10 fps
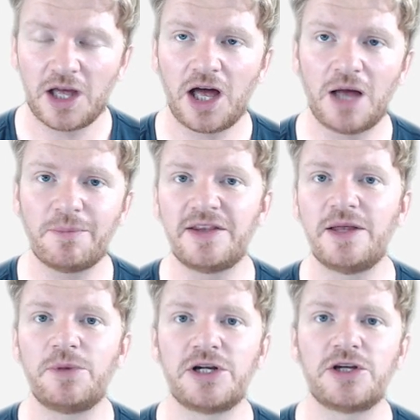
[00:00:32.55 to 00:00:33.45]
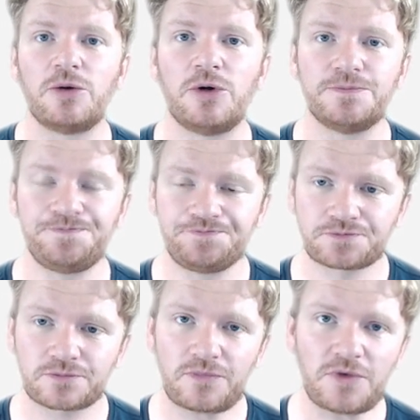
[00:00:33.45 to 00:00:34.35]
Um, and then we're going to go on
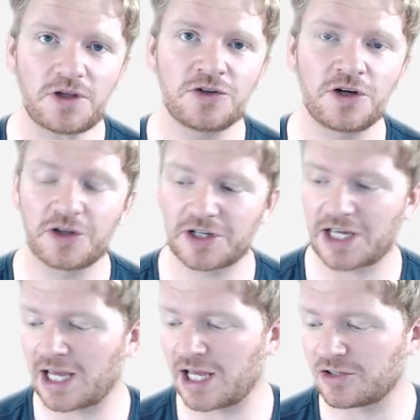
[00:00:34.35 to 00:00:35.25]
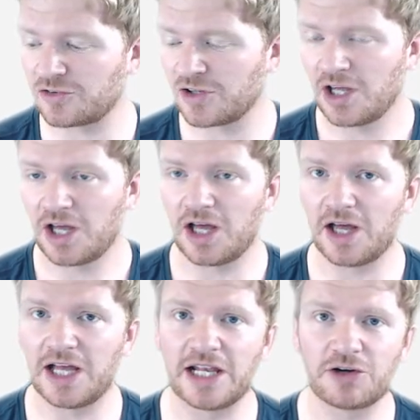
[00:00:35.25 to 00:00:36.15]
to look at
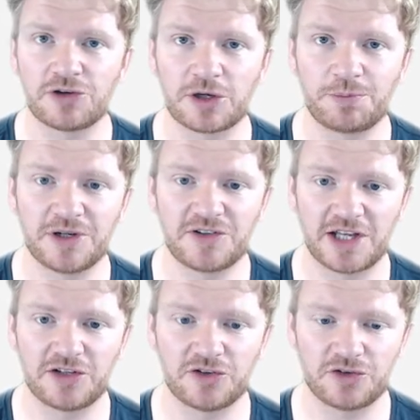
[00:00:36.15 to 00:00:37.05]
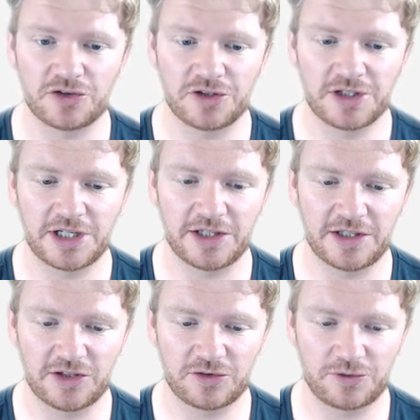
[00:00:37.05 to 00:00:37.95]
uh, electric potential in
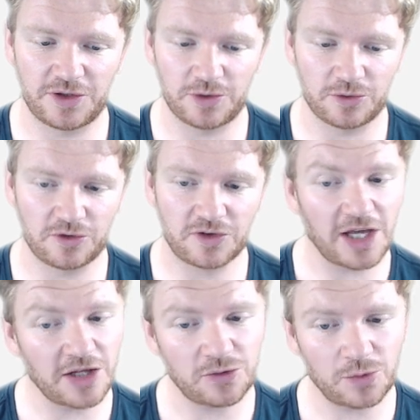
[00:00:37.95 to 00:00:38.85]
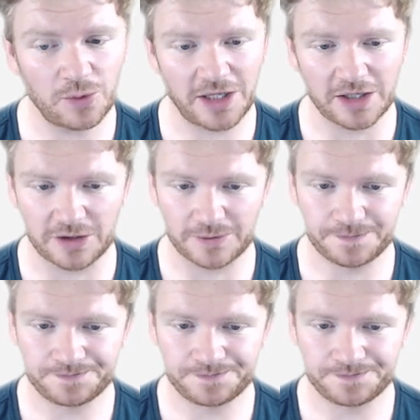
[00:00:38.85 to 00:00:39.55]
these fields as well.